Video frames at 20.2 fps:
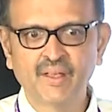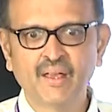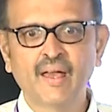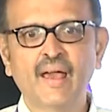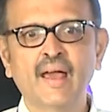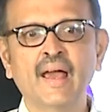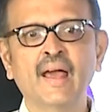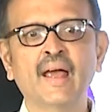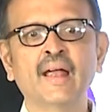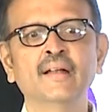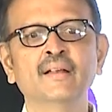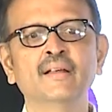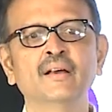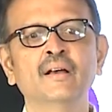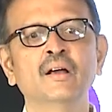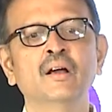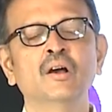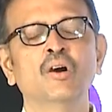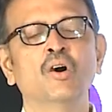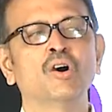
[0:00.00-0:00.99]
and
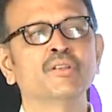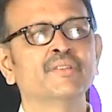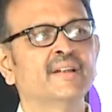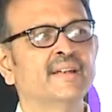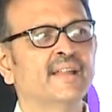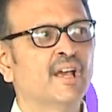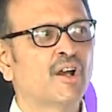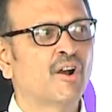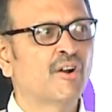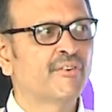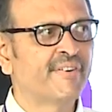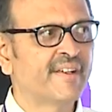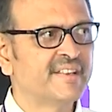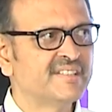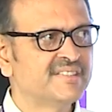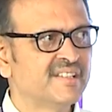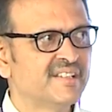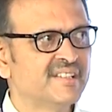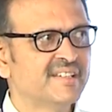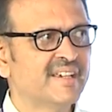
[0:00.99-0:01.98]
on the day of
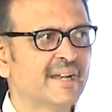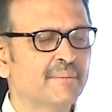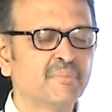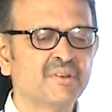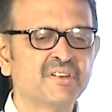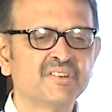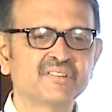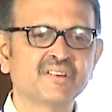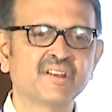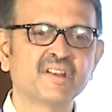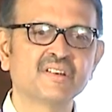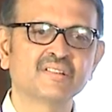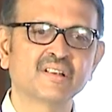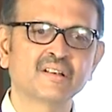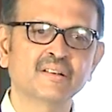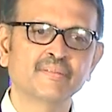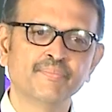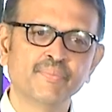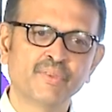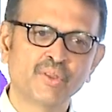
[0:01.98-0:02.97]
HCG administration
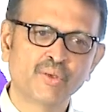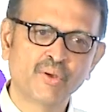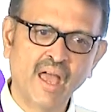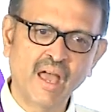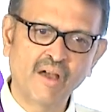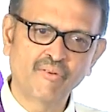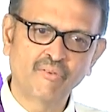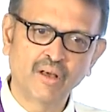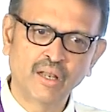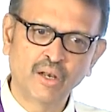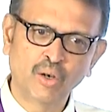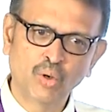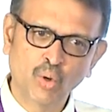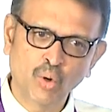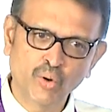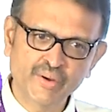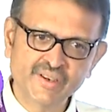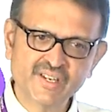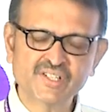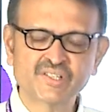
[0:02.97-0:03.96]
you have a
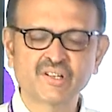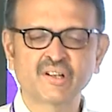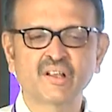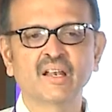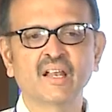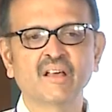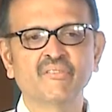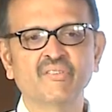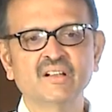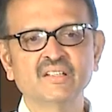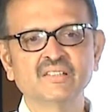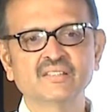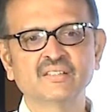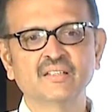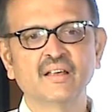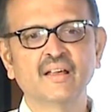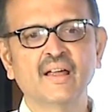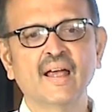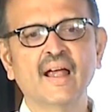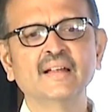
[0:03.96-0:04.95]
low estradiol levels,
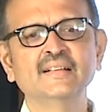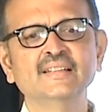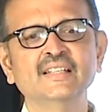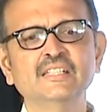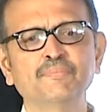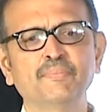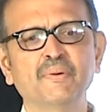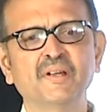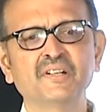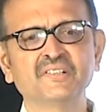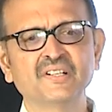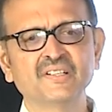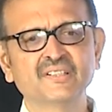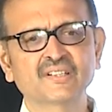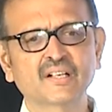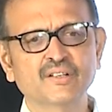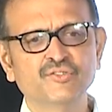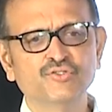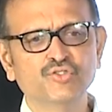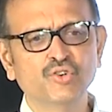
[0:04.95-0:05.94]
and these patients
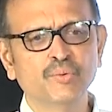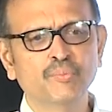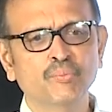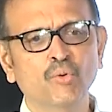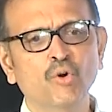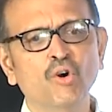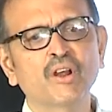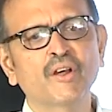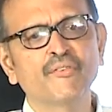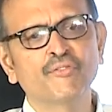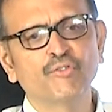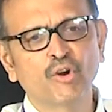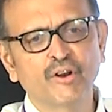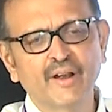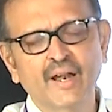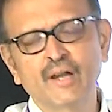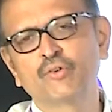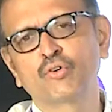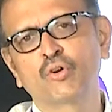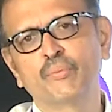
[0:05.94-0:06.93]
consume more of
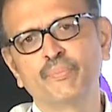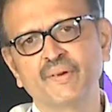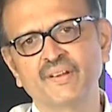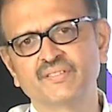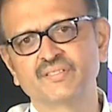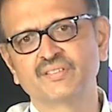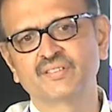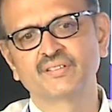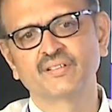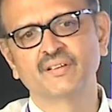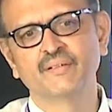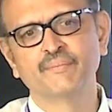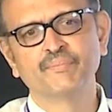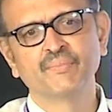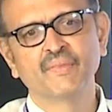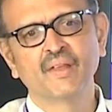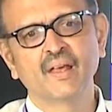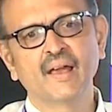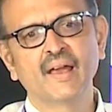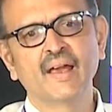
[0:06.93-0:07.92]
gonadotropins,
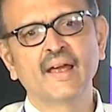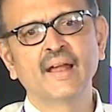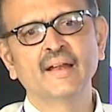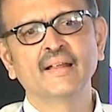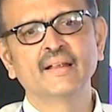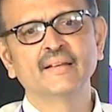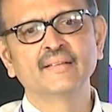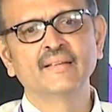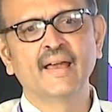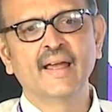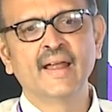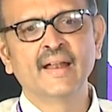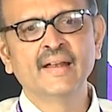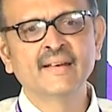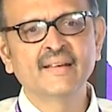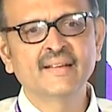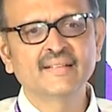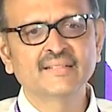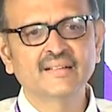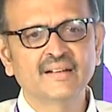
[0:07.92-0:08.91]
and the end
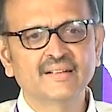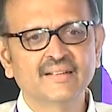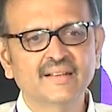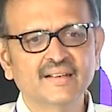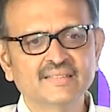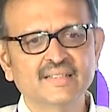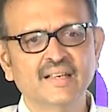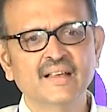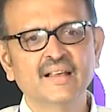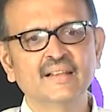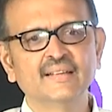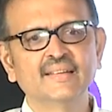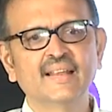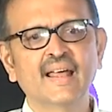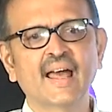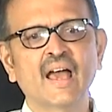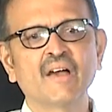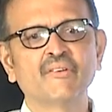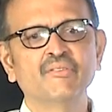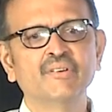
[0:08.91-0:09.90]
result is they
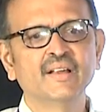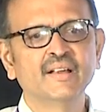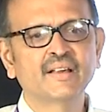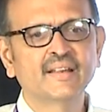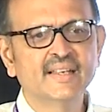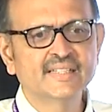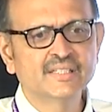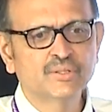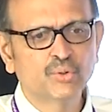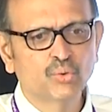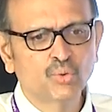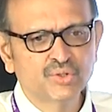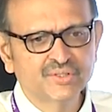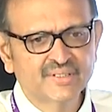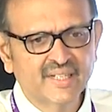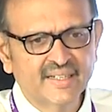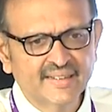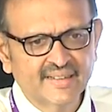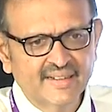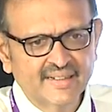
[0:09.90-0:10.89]
have decreased
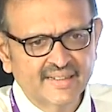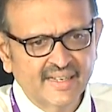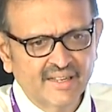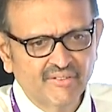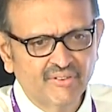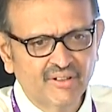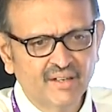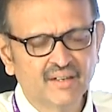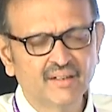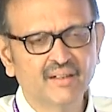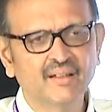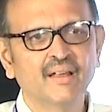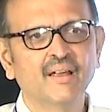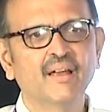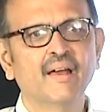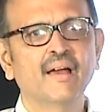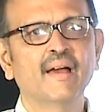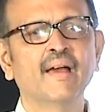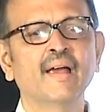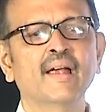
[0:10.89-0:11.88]
oocyte retrieval
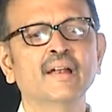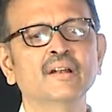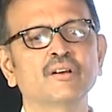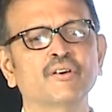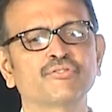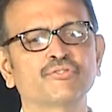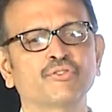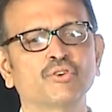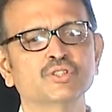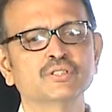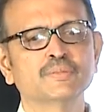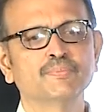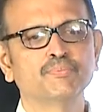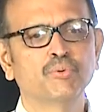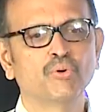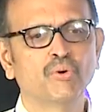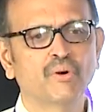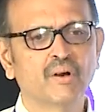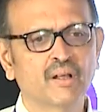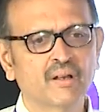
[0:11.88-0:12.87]
and of course
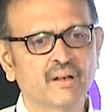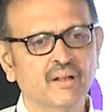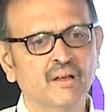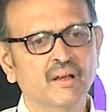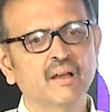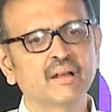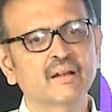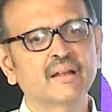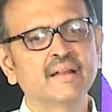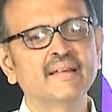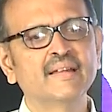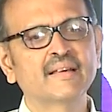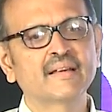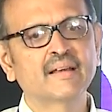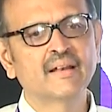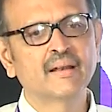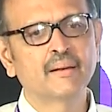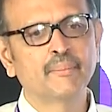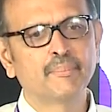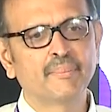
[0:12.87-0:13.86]
poor
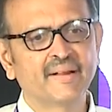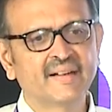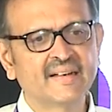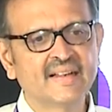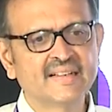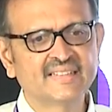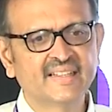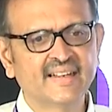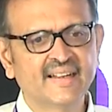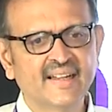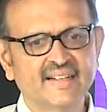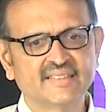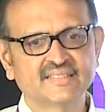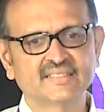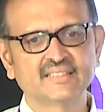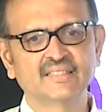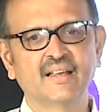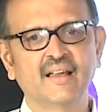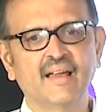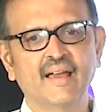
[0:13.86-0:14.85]
clinical pregnancy rates.
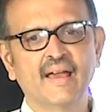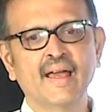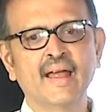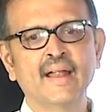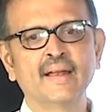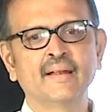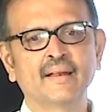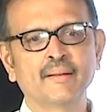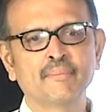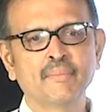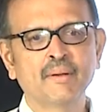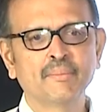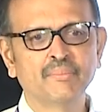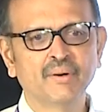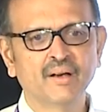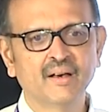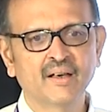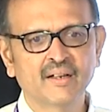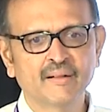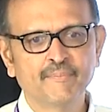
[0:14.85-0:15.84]
And
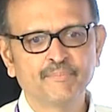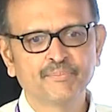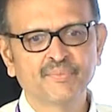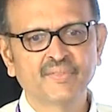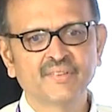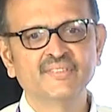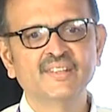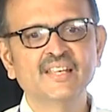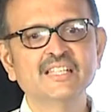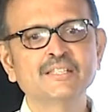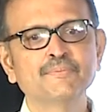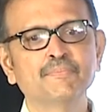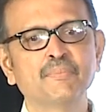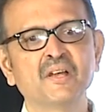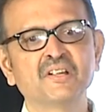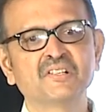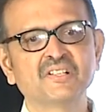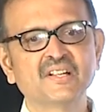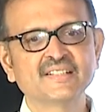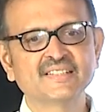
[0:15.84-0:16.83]
remember, these
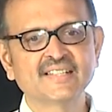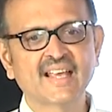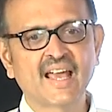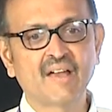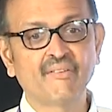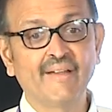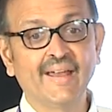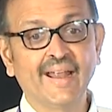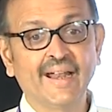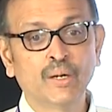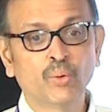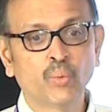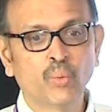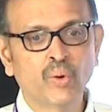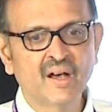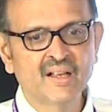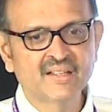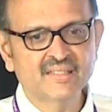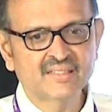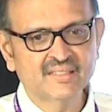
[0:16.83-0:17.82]
patients have
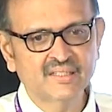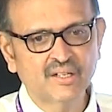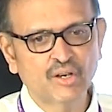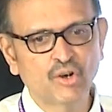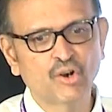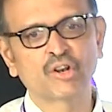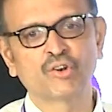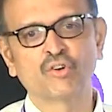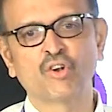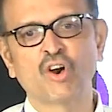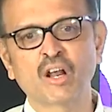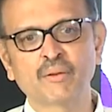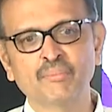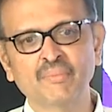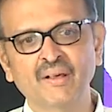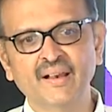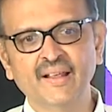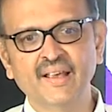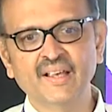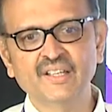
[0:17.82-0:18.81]
advanced or
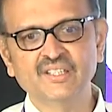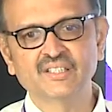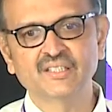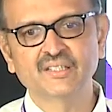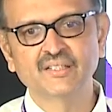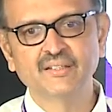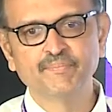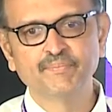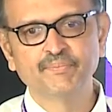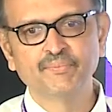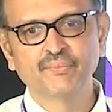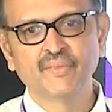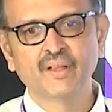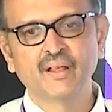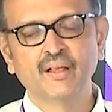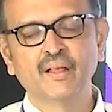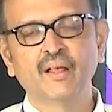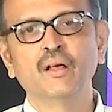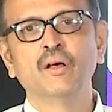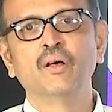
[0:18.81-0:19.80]
normal age,
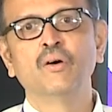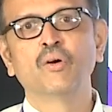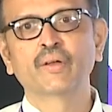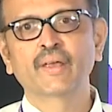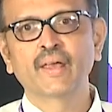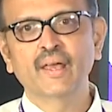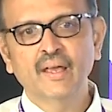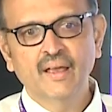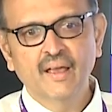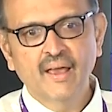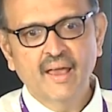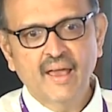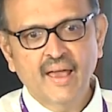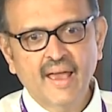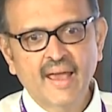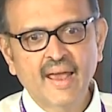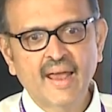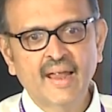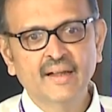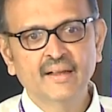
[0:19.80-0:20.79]
okay,
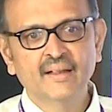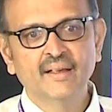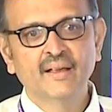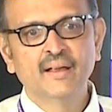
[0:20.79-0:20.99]
and